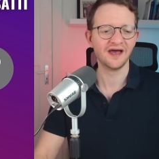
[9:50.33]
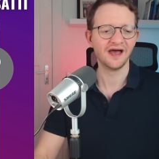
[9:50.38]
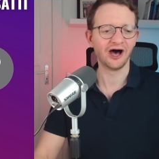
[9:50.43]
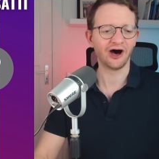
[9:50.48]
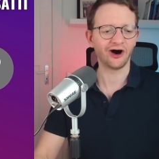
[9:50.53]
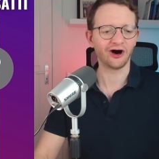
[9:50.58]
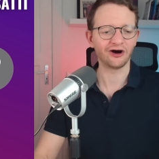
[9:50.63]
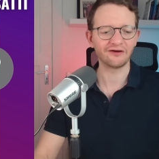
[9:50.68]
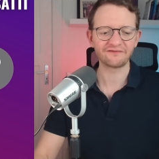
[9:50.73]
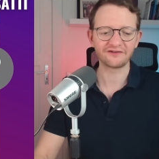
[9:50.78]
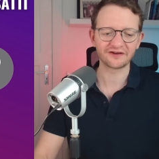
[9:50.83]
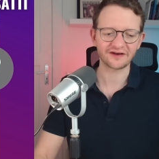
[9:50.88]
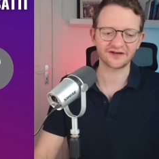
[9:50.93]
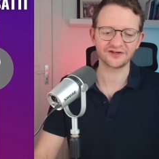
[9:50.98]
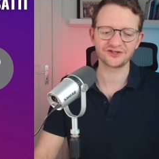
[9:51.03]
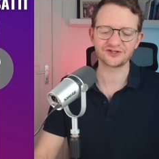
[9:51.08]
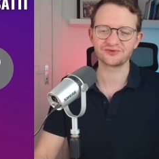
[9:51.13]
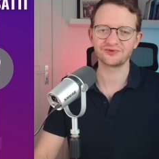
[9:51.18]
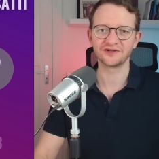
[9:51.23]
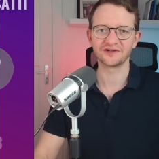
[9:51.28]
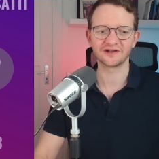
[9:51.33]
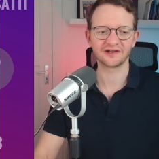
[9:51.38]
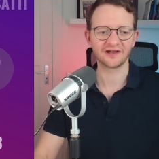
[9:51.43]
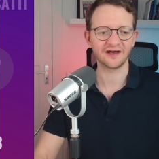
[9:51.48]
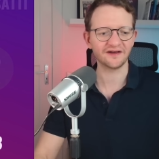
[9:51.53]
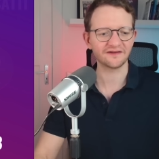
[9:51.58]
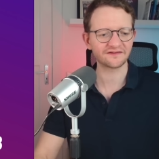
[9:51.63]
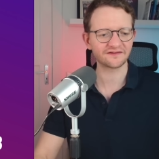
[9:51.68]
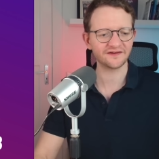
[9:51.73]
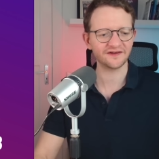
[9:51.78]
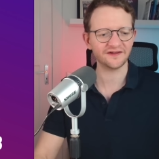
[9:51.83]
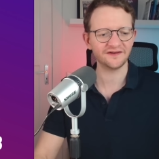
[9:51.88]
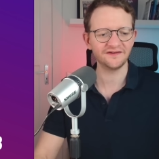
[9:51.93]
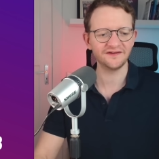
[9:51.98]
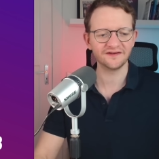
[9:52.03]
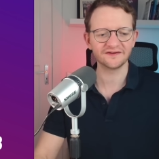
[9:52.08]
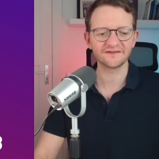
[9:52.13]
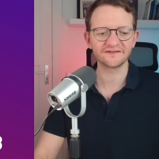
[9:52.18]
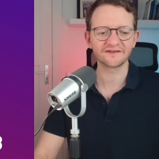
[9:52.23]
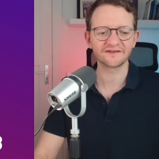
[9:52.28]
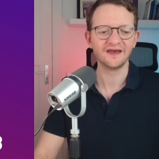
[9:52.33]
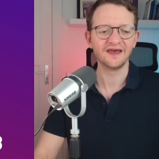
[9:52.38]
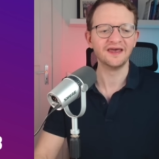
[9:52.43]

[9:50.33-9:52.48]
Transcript: of the country in the last 10 years.